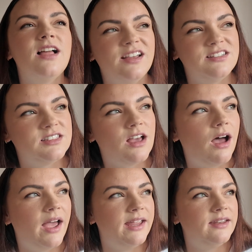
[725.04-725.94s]
a
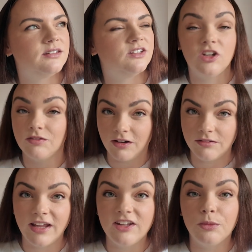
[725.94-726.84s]
signed Giovanna
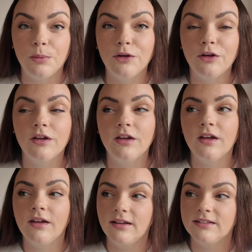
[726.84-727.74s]
Fletcher book,
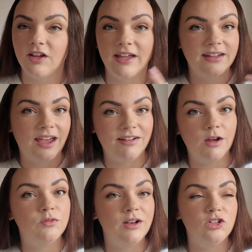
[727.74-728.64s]
signed Carrie
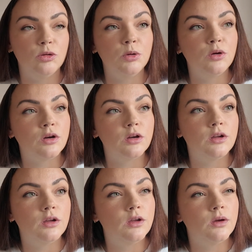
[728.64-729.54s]
Hope Fletcher book.
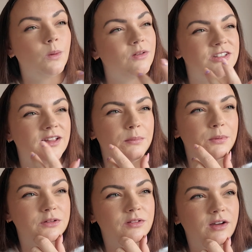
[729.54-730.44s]
What other signed
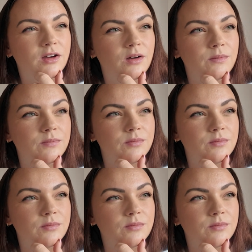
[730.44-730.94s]
books have I got?